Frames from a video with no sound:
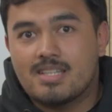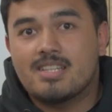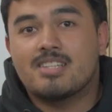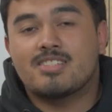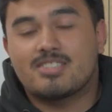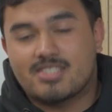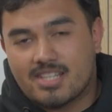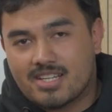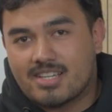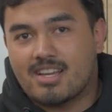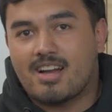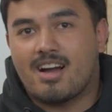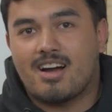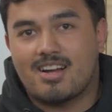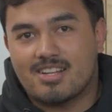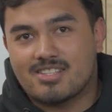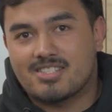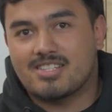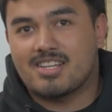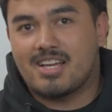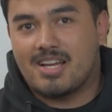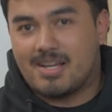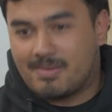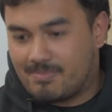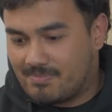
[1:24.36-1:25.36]

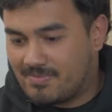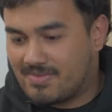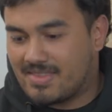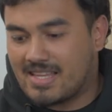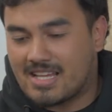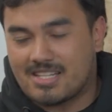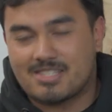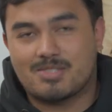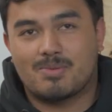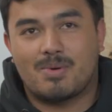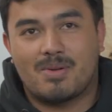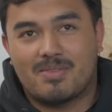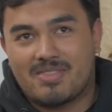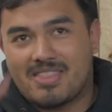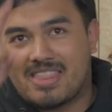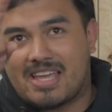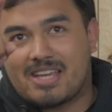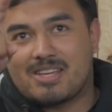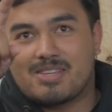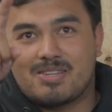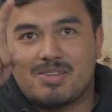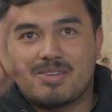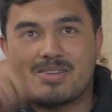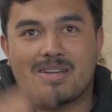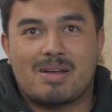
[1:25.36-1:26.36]
Sakata. That's the one,
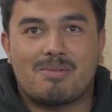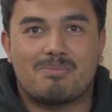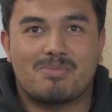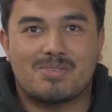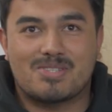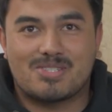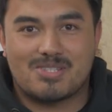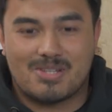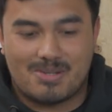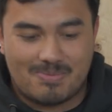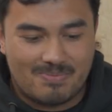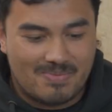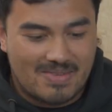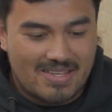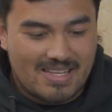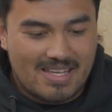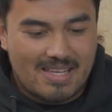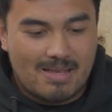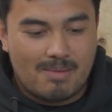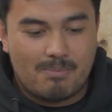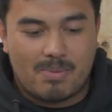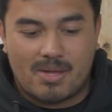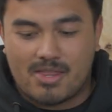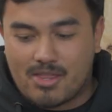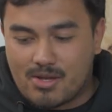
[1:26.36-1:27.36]
thank you camera Tom.
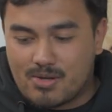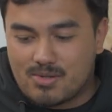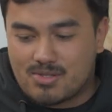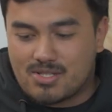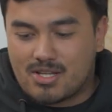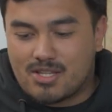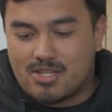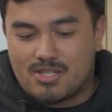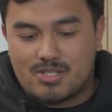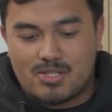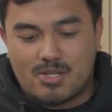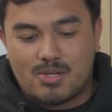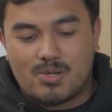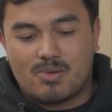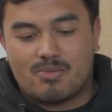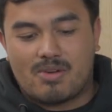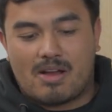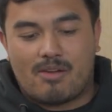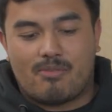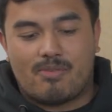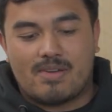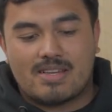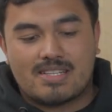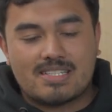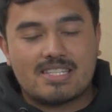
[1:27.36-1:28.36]
But those are the two
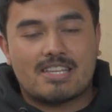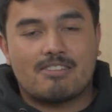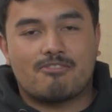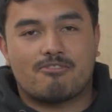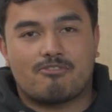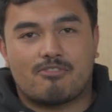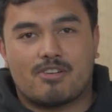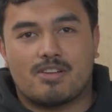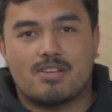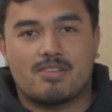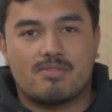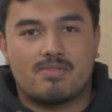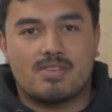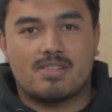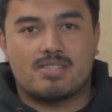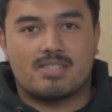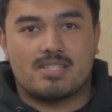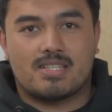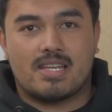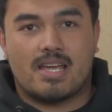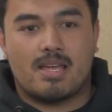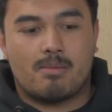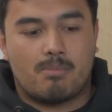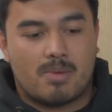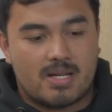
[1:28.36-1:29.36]
graphics in front of you
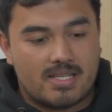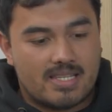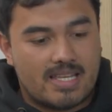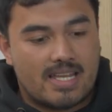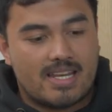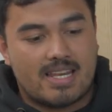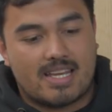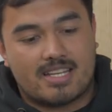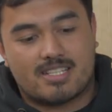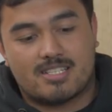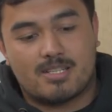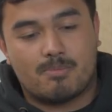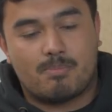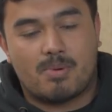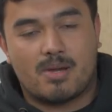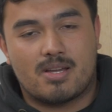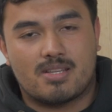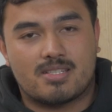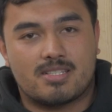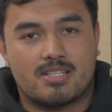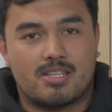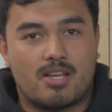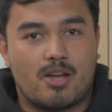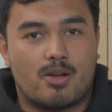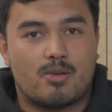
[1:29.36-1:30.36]
today. My dad actually
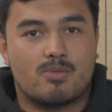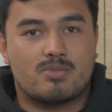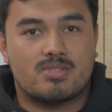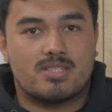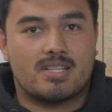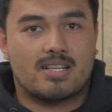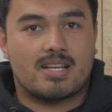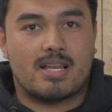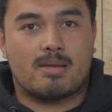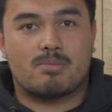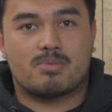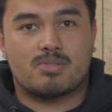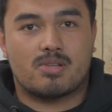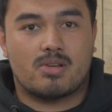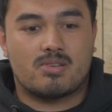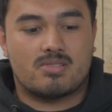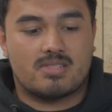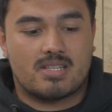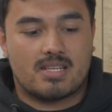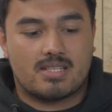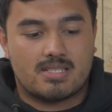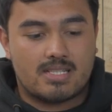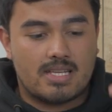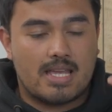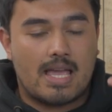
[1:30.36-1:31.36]
personally owns the Glamster
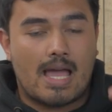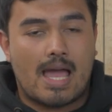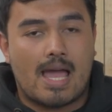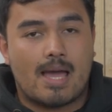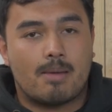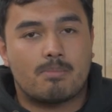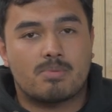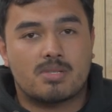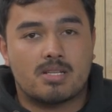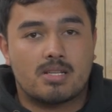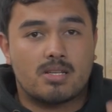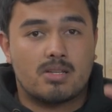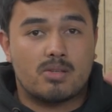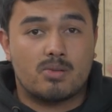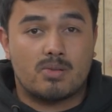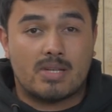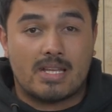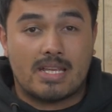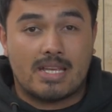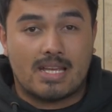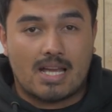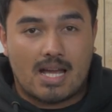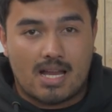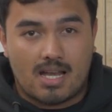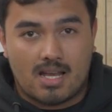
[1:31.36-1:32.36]
06, he
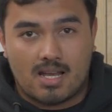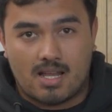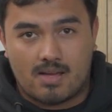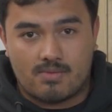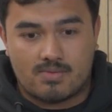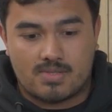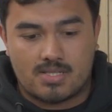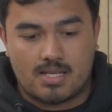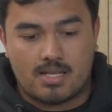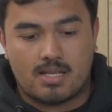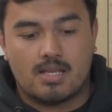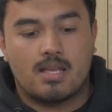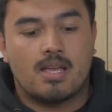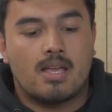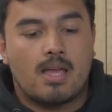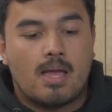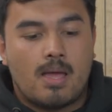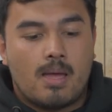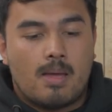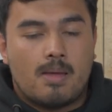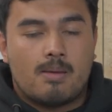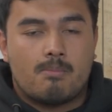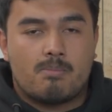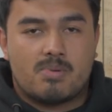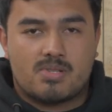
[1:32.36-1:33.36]
absolutely loves it.
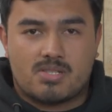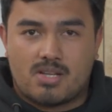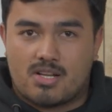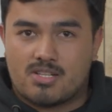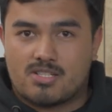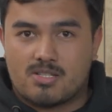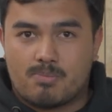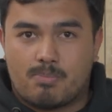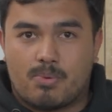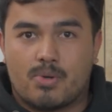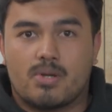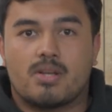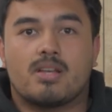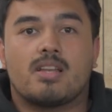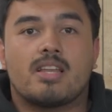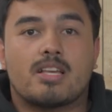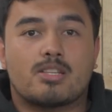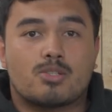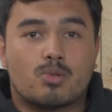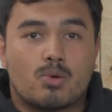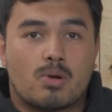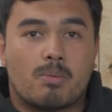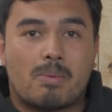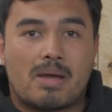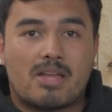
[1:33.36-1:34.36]
Besides the point,
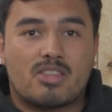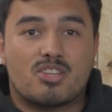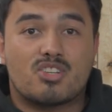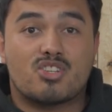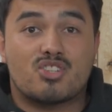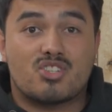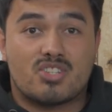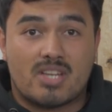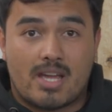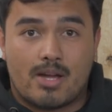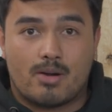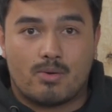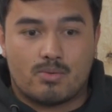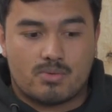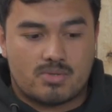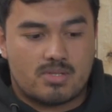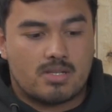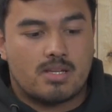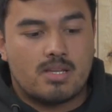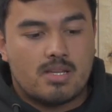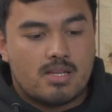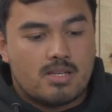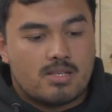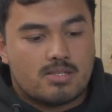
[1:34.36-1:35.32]
let's talk about the shells.